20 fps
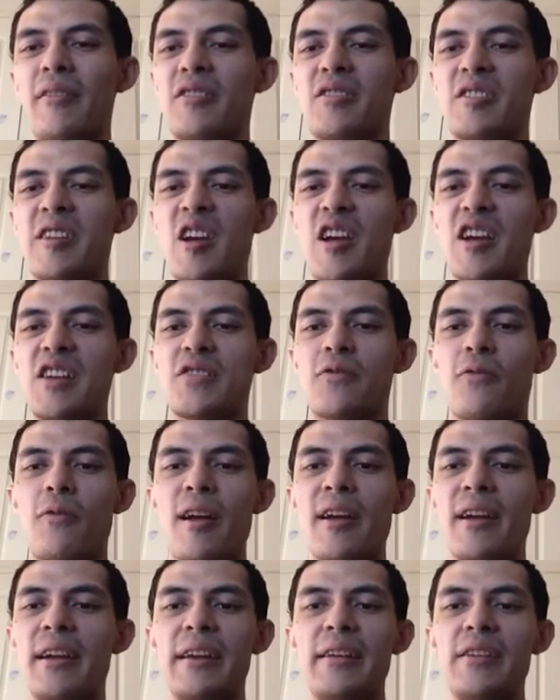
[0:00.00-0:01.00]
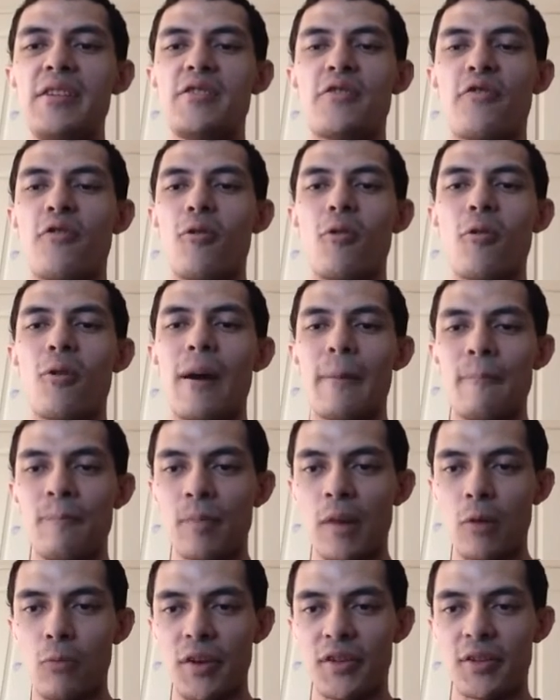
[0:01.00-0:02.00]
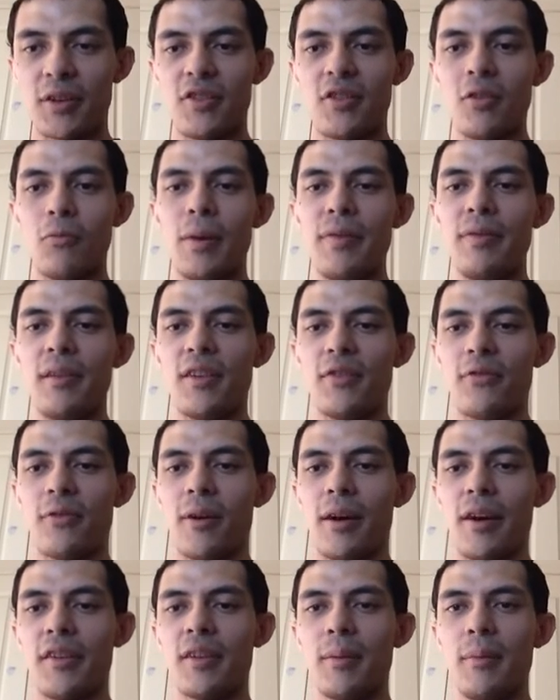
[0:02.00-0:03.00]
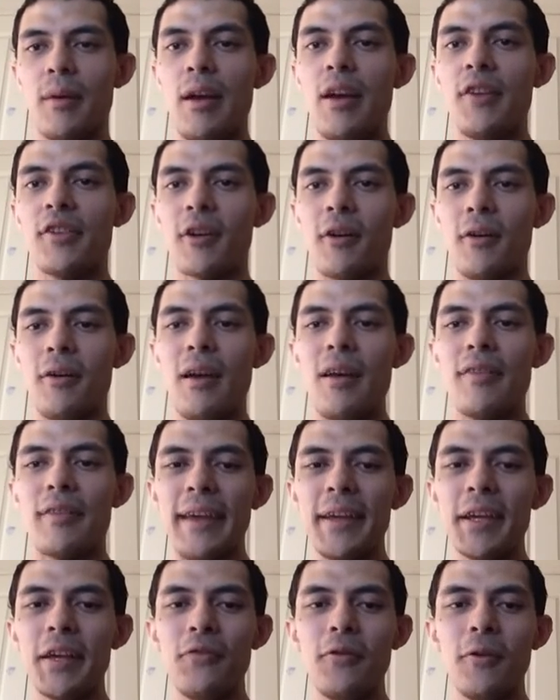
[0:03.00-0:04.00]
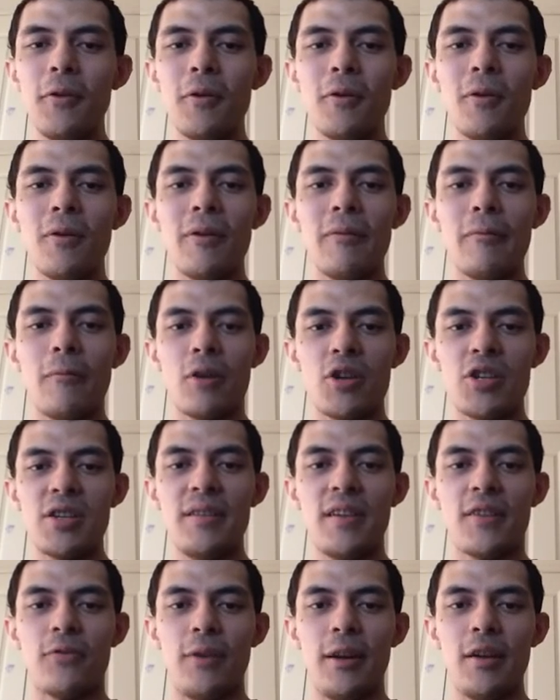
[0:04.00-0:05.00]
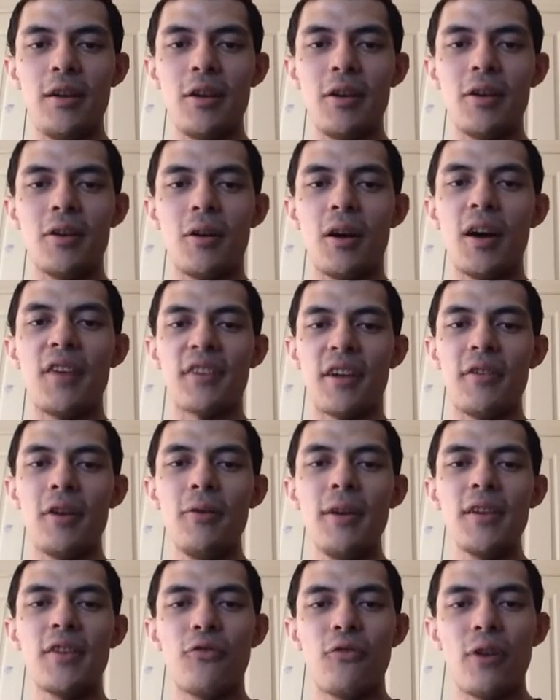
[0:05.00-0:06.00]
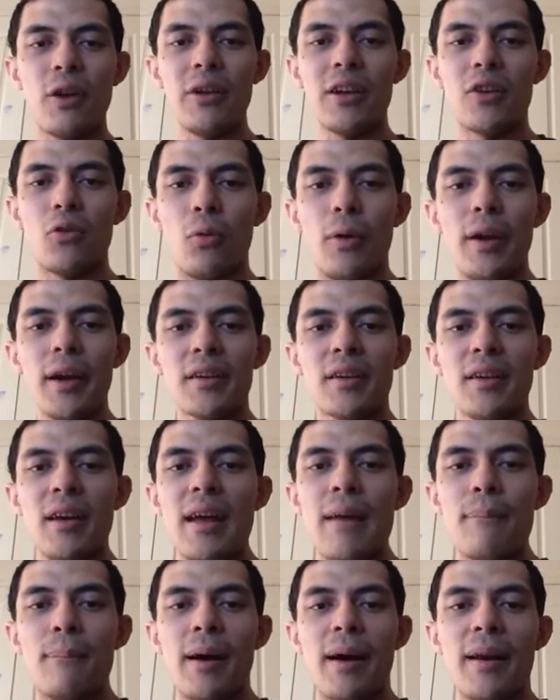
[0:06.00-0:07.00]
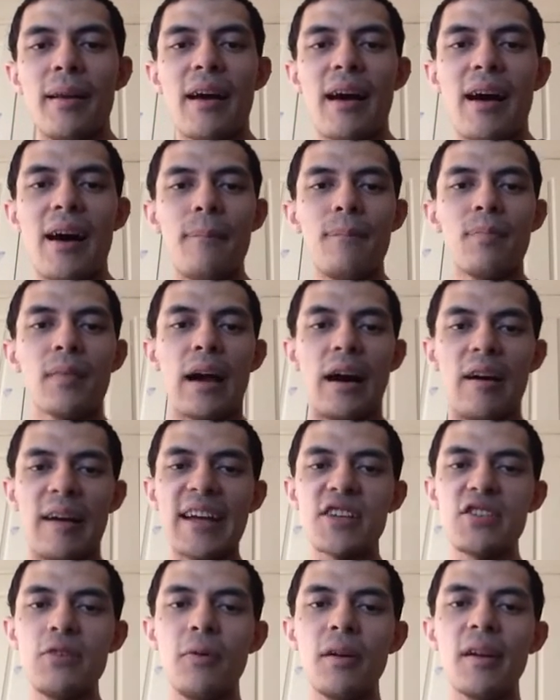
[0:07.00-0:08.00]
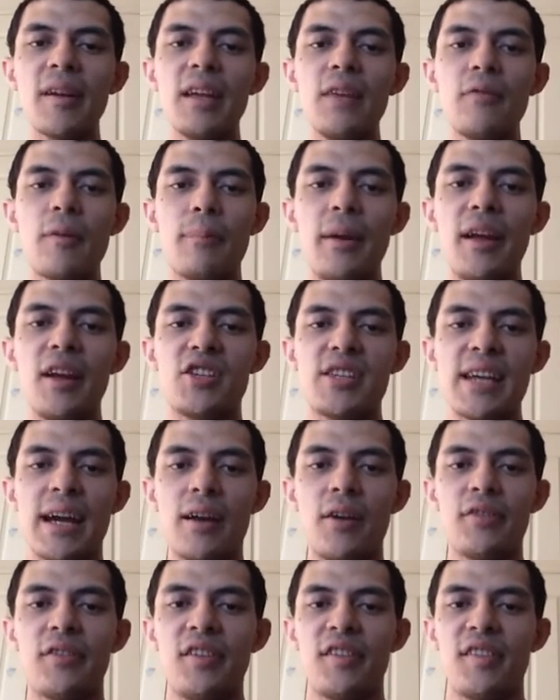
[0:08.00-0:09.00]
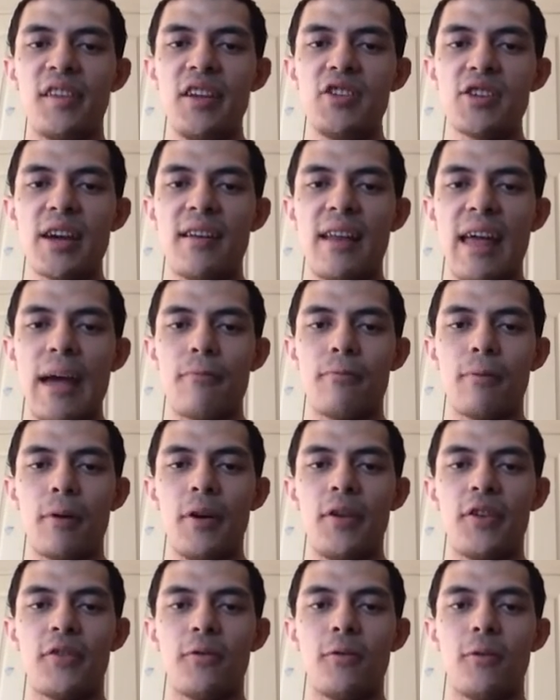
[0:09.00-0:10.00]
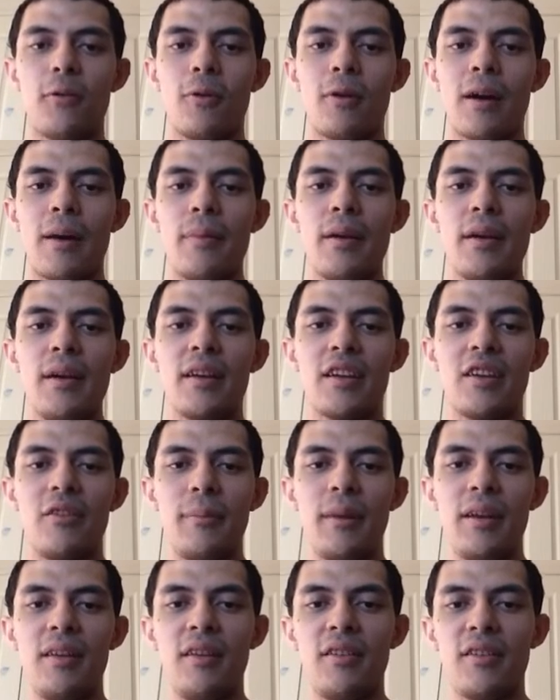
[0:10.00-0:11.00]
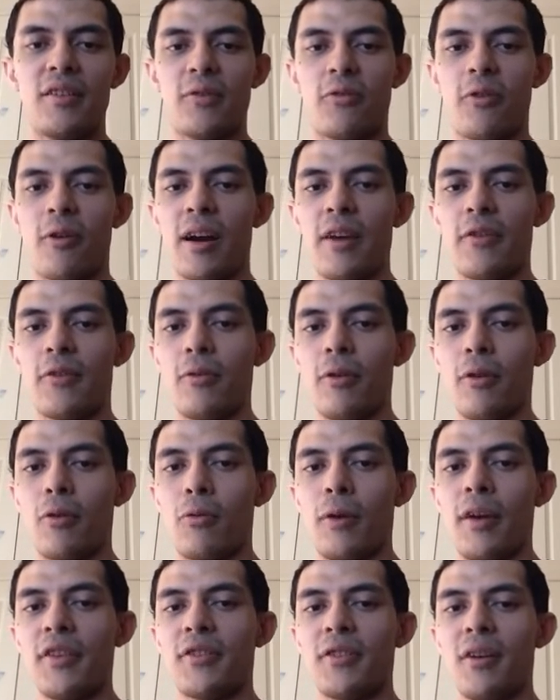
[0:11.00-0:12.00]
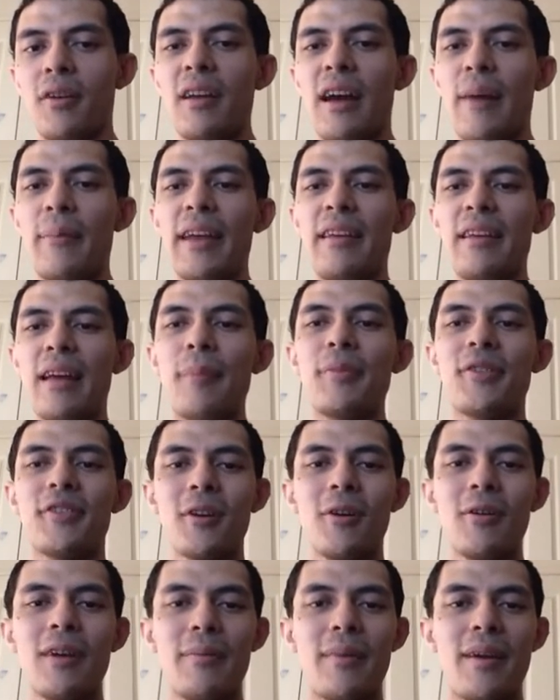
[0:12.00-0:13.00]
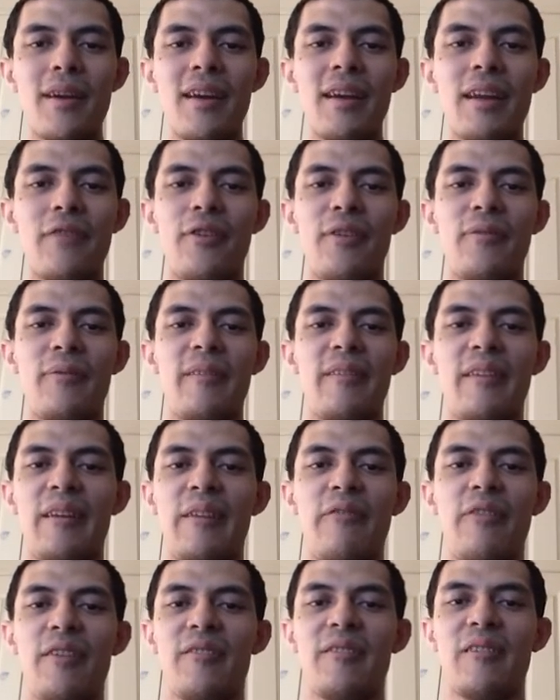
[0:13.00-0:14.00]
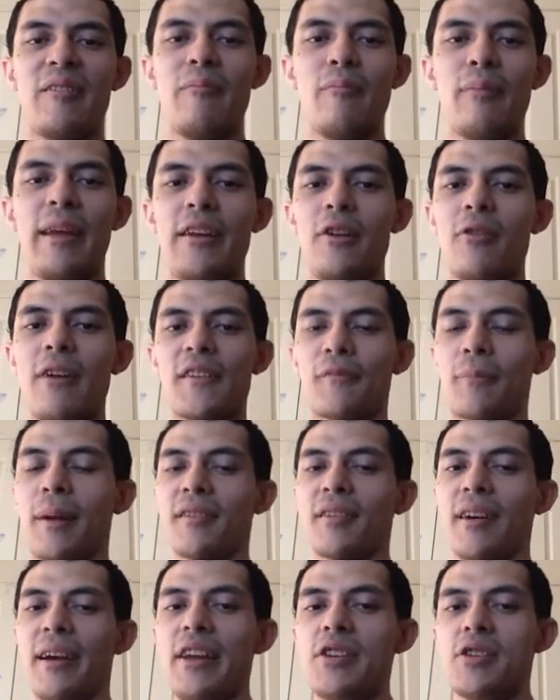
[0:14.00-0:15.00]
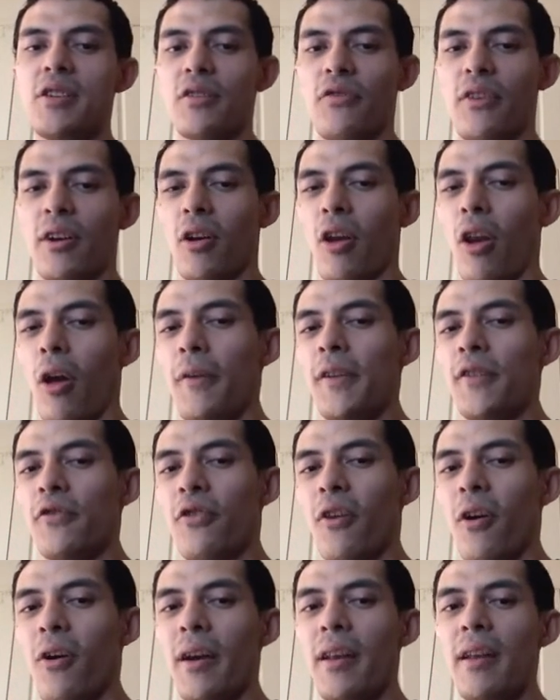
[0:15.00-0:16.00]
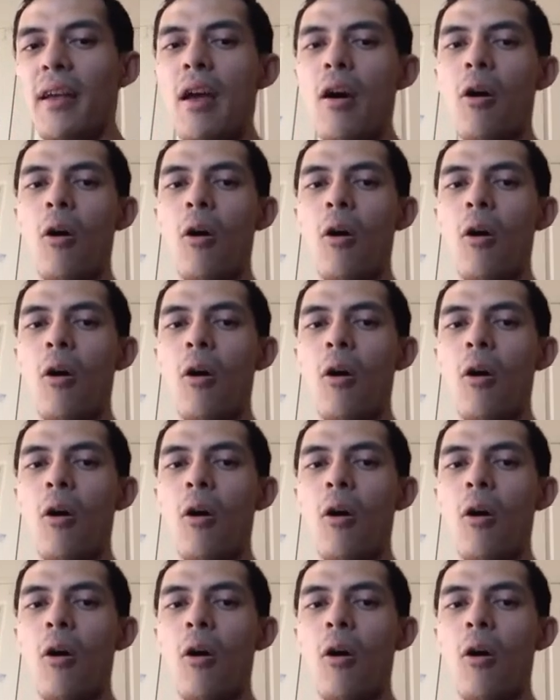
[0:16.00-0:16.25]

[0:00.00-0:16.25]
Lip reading: chance range for Wesker to win this fight. So, thank you for watching this video, guys. I know it's very quick, but I actually want to give a big shout out to CJ Lapros for giving me this fight to request on. I mean, I'm sorry, man, if it didn't meet your expectations of a close fight.